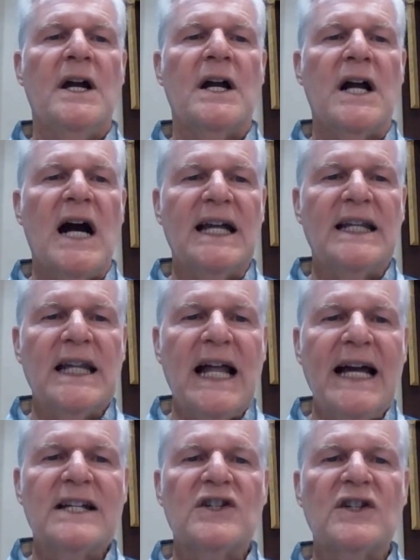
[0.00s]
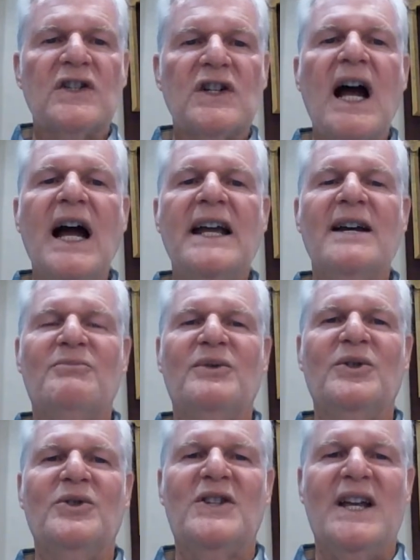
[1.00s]
God likes to tie up
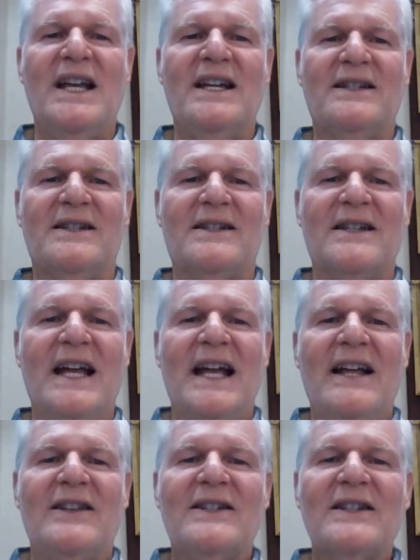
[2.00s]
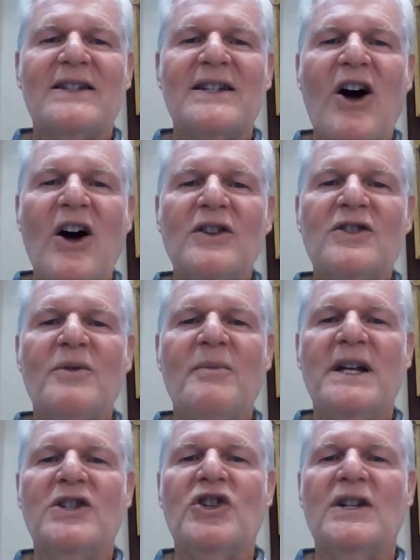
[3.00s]
loose ends. This is also
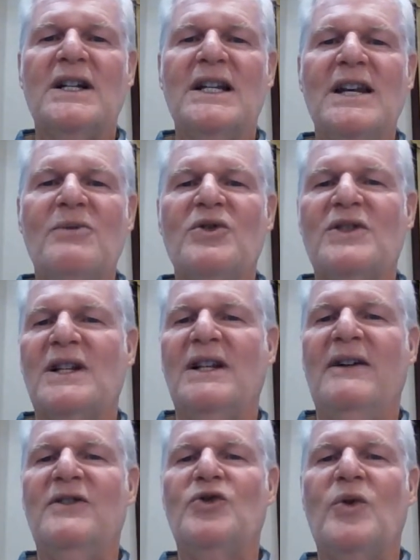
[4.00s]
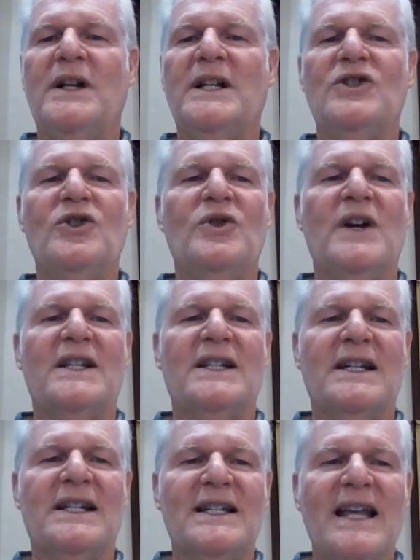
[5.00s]
mentioned in Hebrews 11 22 as
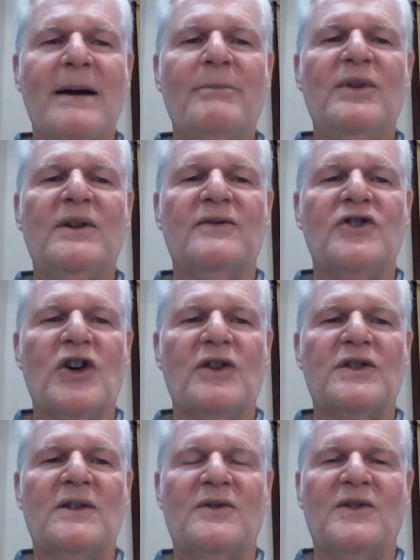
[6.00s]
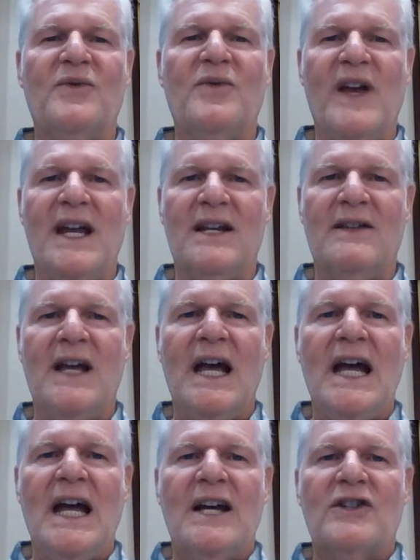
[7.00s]
an example of Joseph's faith.
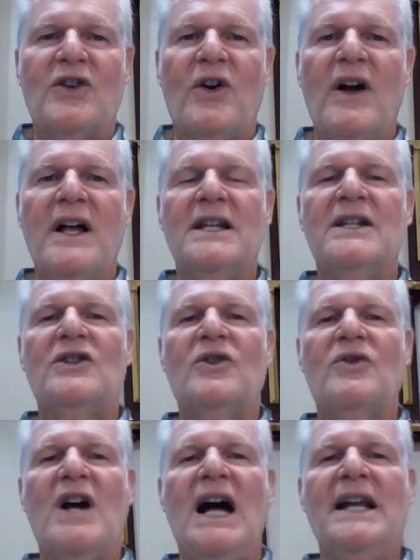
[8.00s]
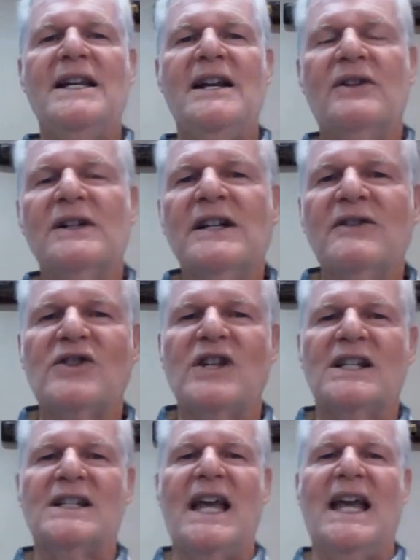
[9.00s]
So, so God never leaves
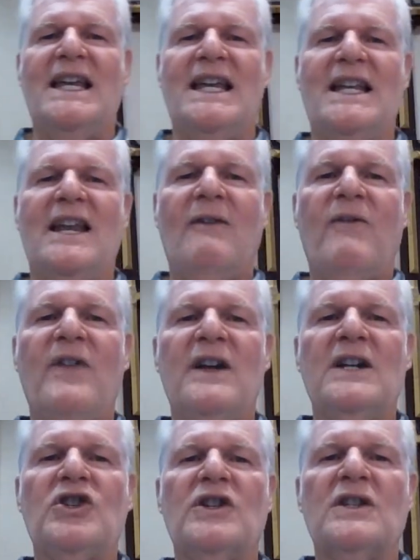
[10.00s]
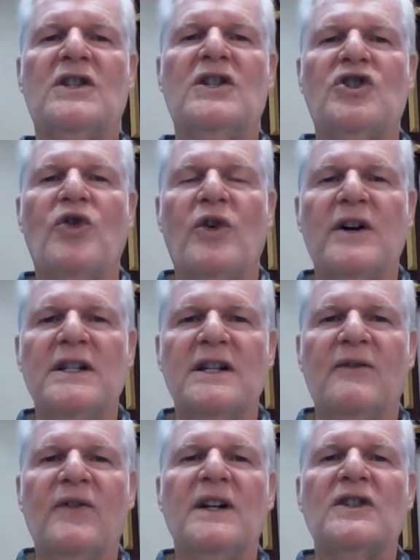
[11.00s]
things hanging. He finishes stories, He
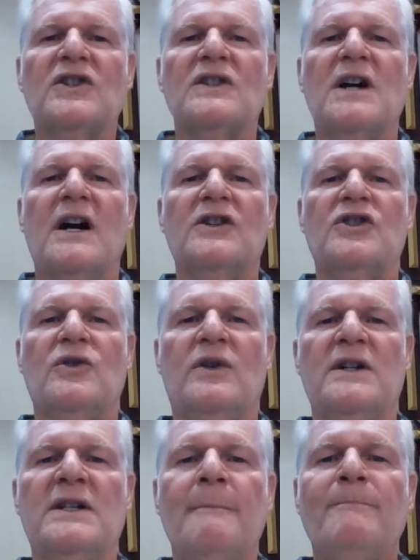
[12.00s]
finishes our stories,